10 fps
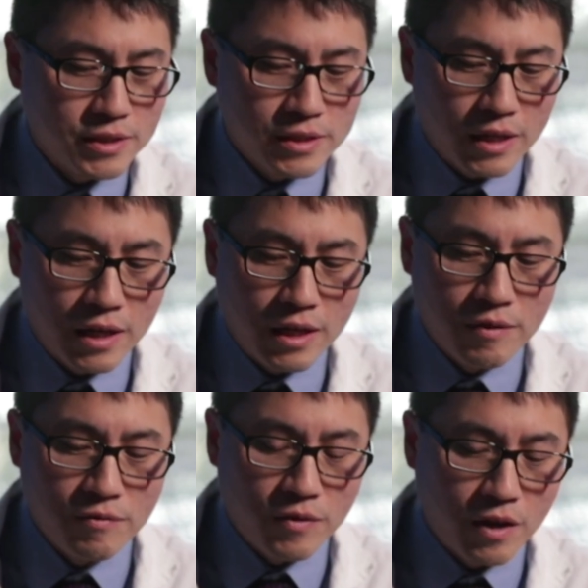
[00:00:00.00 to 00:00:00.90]
us uh,
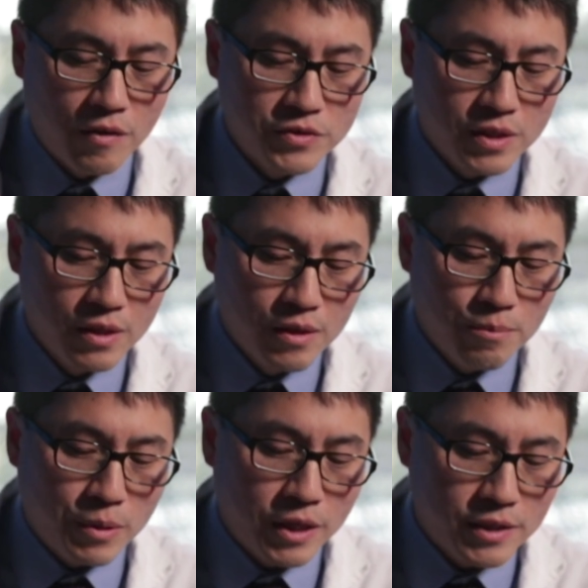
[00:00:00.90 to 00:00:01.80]
involves
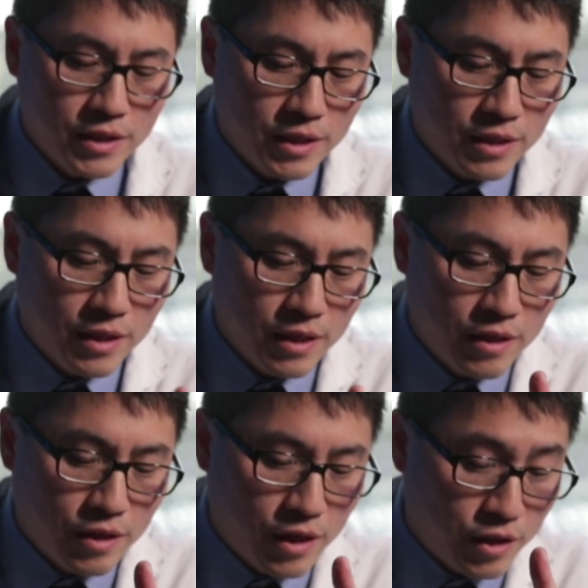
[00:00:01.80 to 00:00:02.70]
placing
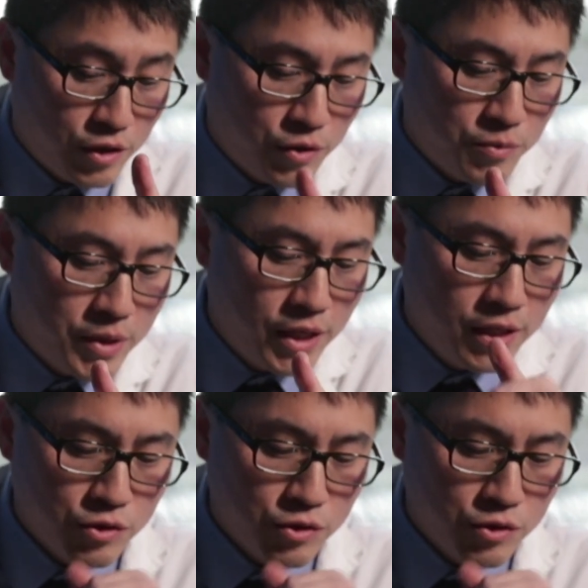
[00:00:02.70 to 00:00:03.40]
uh, three